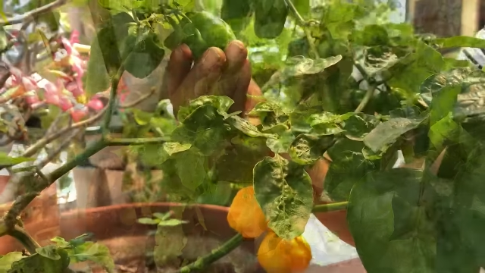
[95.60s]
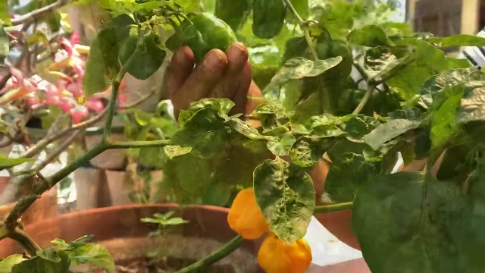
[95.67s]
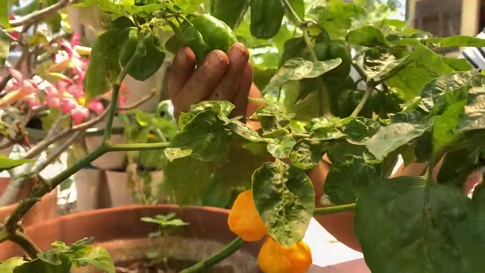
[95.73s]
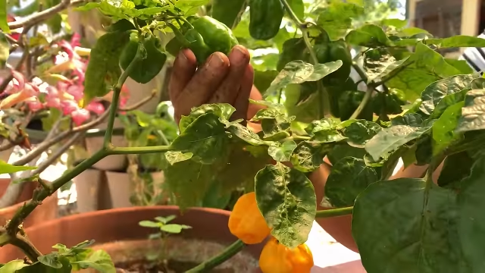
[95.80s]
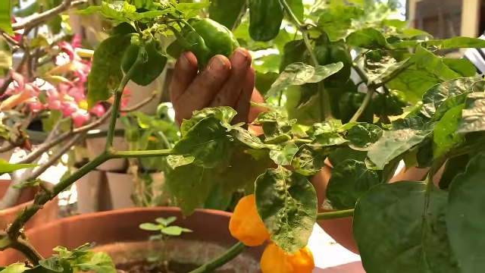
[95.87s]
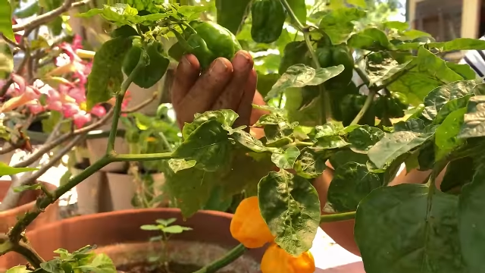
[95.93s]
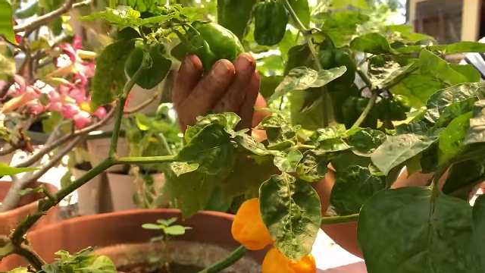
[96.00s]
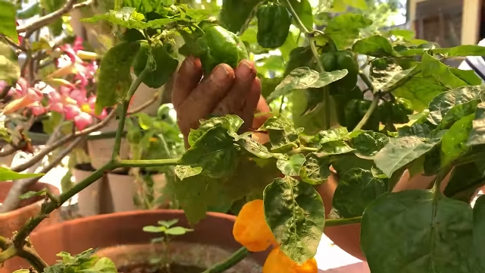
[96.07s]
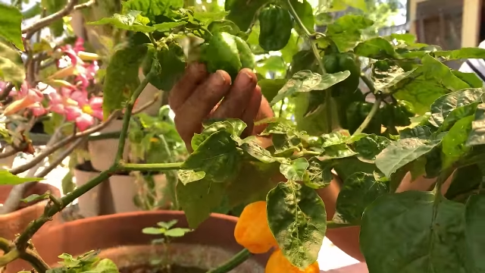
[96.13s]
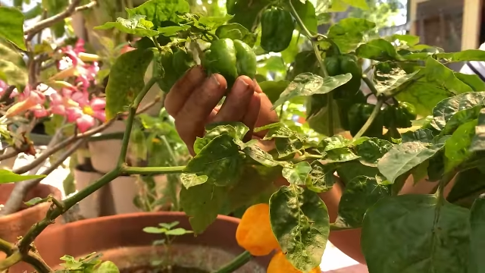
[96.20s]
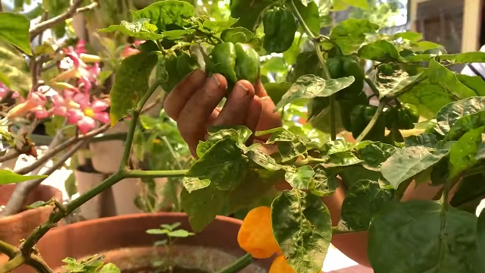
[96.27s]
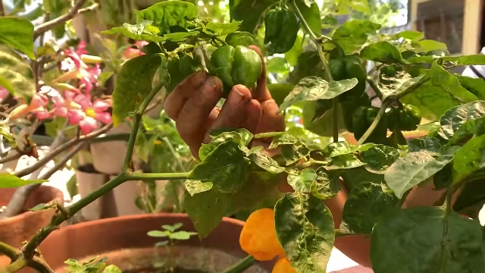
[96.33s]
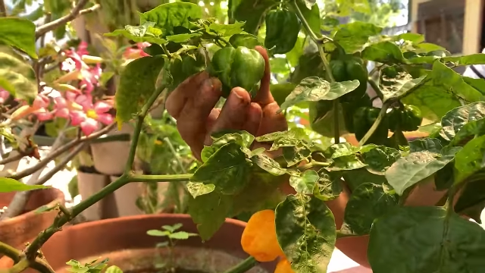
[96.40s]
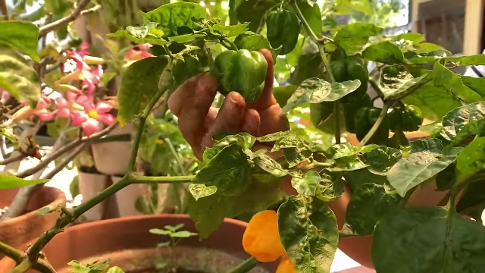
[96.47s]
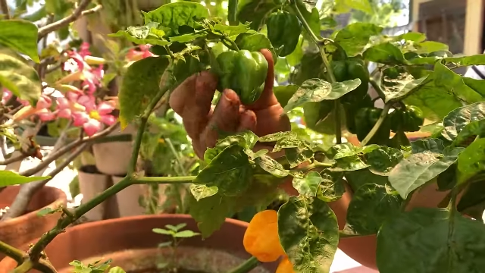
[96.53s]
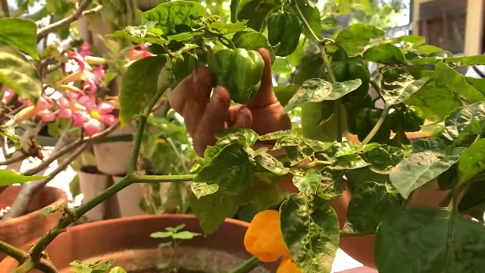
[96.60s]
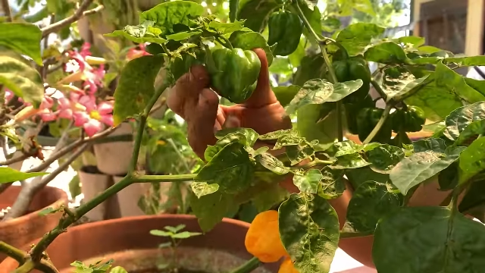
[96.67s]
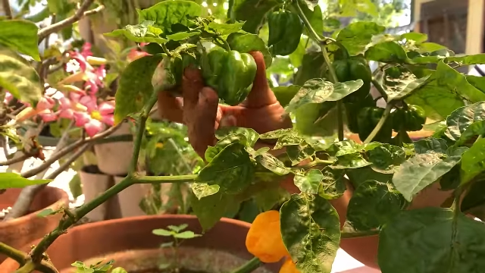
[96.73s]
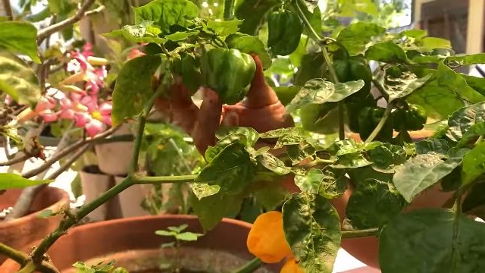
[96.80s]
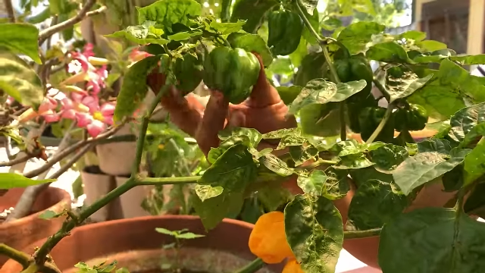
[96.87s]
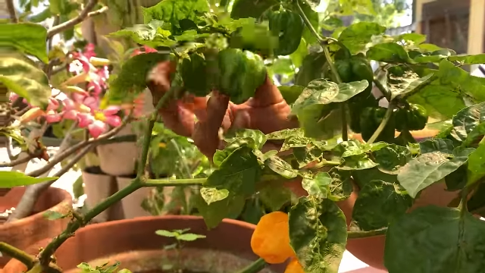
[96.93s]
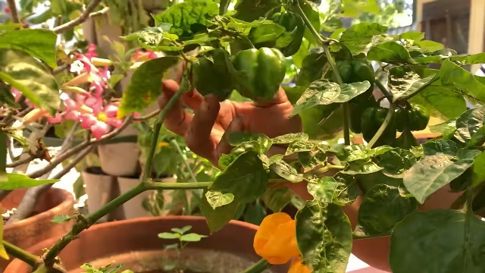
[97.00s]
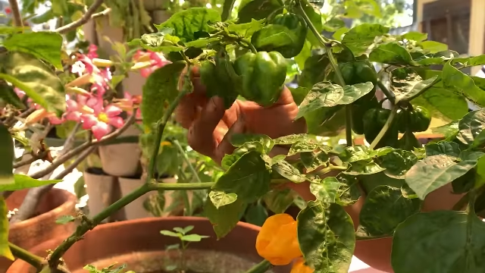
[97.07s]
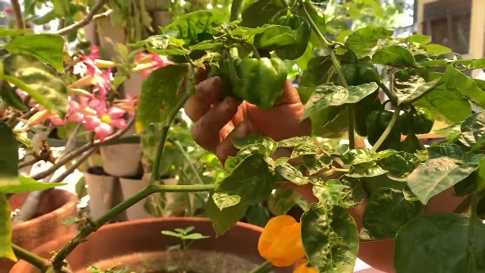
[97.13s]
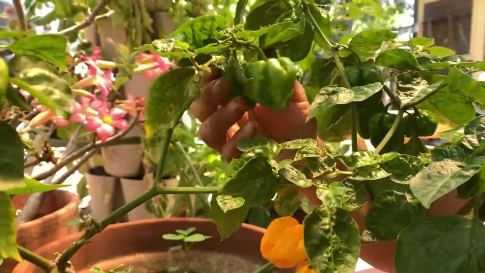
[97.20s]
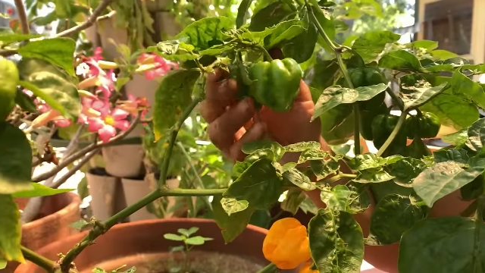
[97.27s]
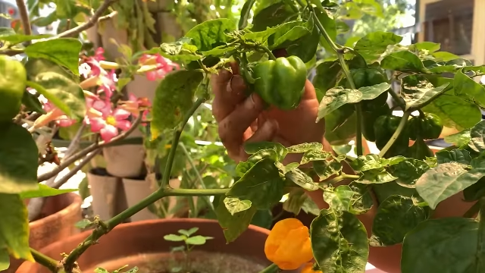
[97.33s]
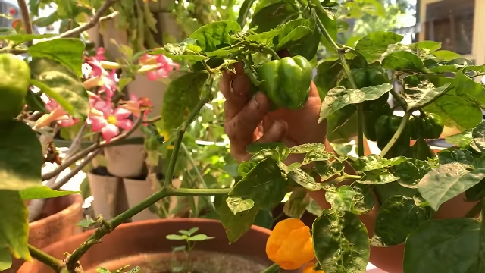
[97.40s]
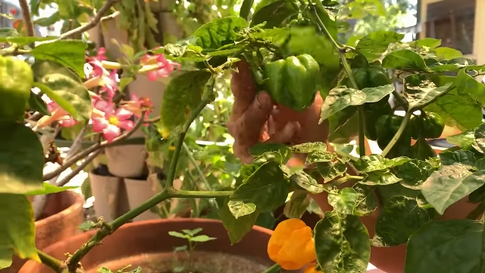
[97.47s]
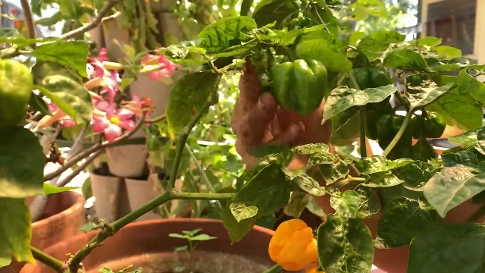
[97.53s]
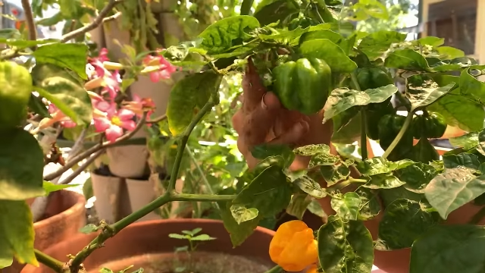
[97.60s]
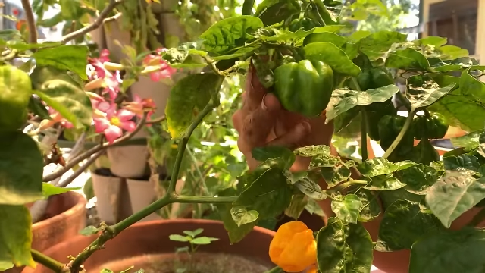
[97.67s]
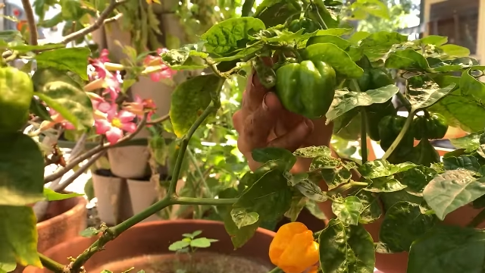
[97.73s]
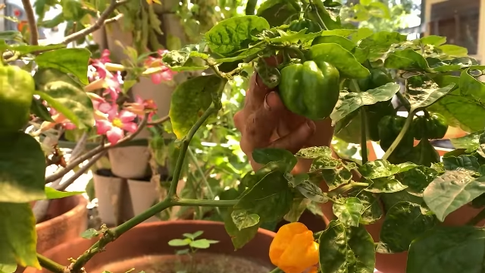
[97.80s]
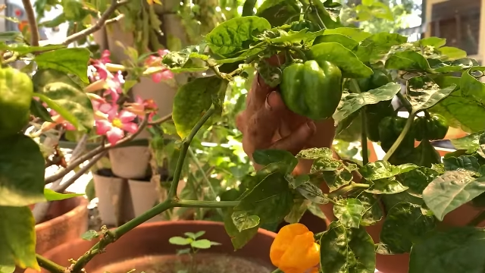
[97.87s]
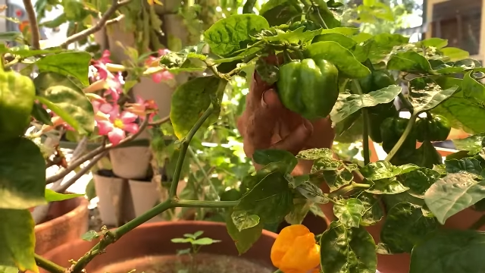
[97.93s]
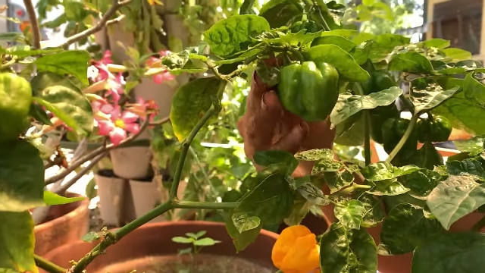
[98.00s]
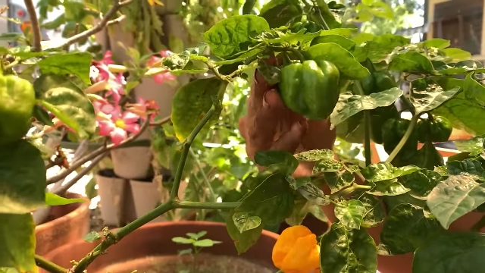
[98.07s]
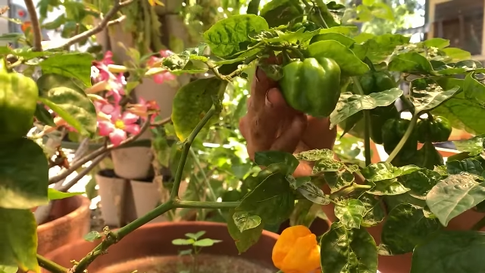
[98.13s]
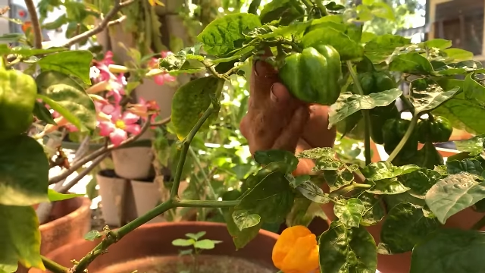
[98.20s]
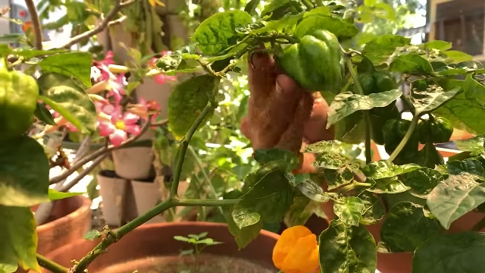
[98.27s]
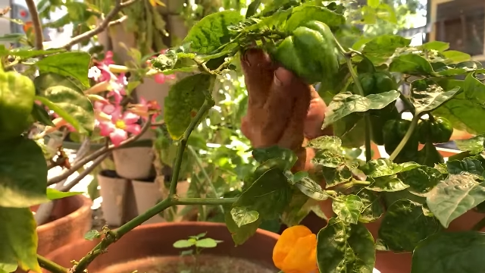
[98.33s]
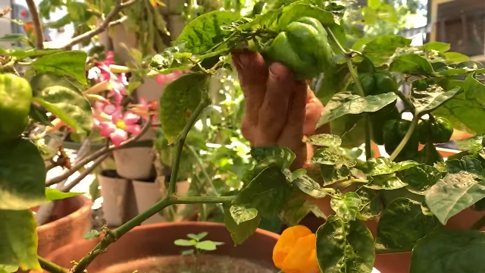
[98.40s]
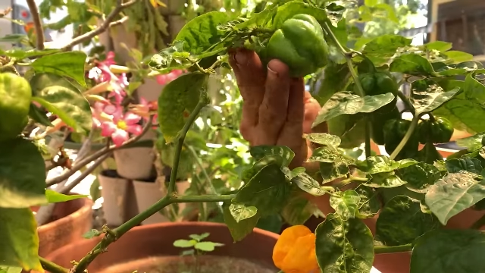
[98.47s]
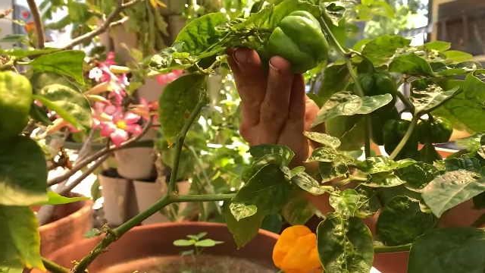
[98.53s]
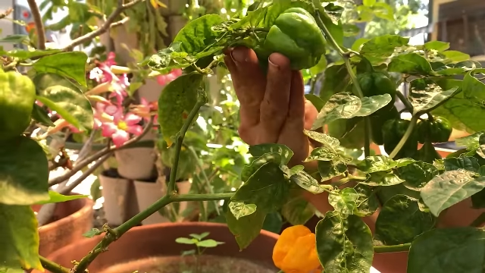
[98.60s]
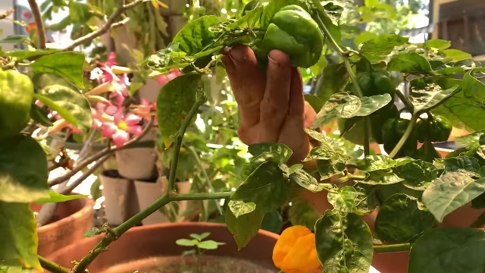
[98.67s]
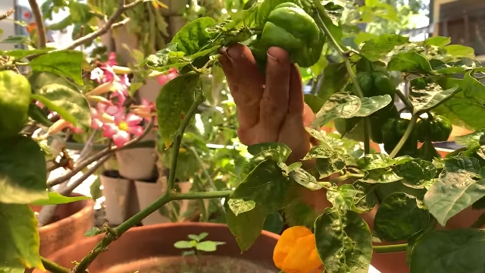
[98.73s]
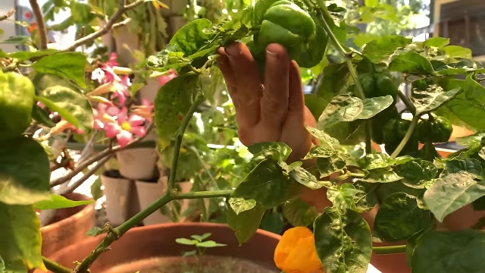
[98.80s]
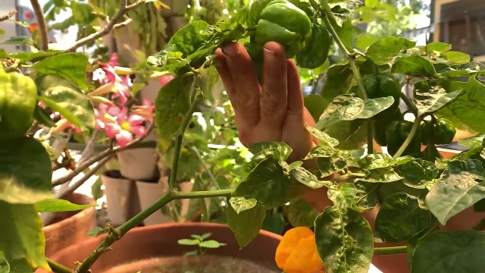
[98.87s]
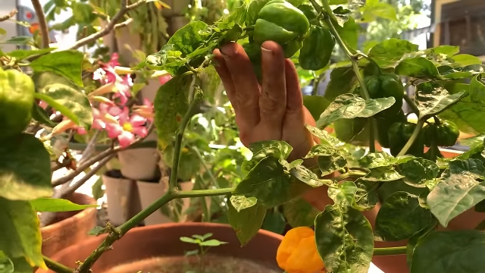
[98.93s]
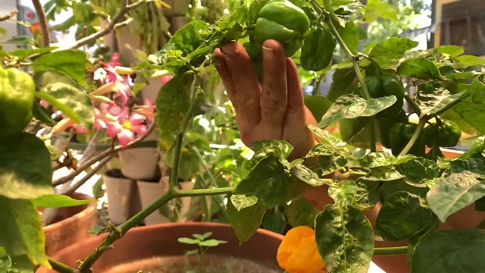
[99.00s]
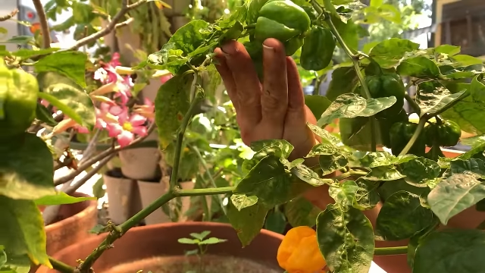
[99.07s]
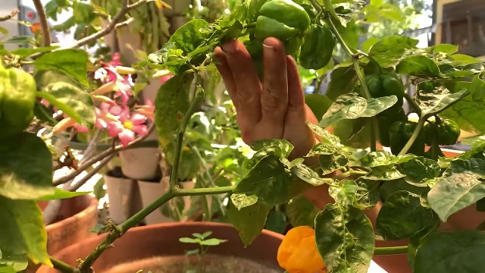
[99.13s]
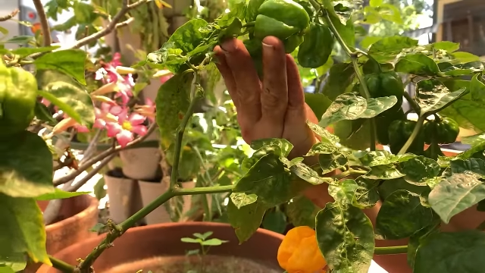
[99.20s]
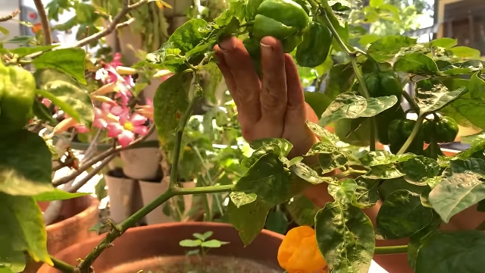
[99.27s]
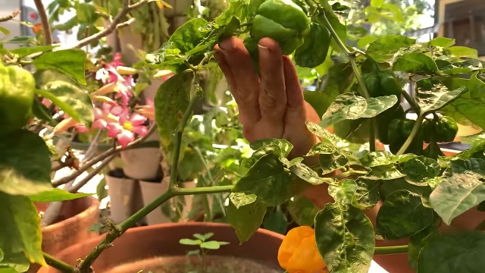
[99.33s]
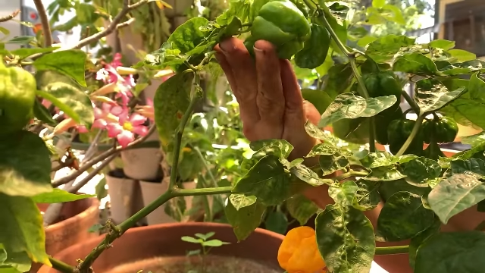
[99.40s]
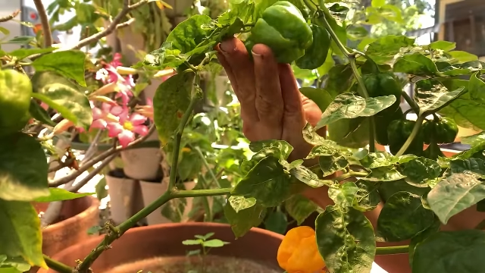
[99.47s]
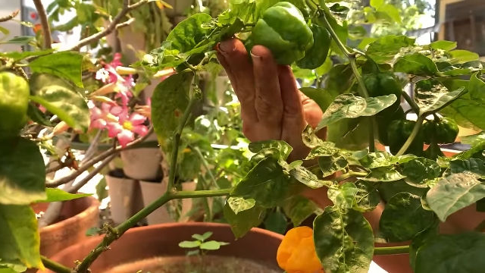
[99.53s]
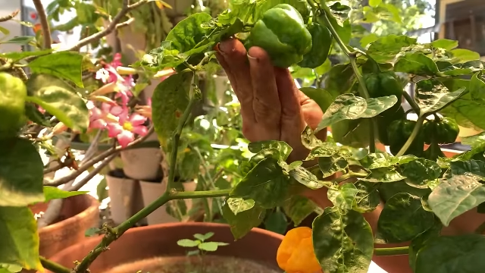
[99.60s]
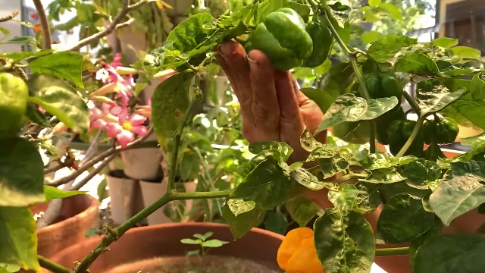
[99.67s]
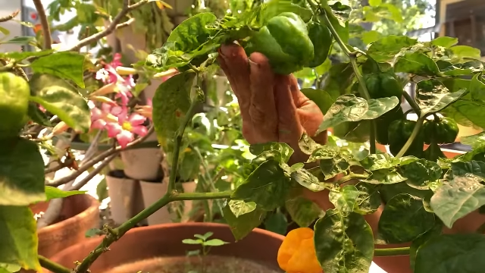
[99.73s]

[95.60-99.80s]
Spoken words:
(no speaker visible)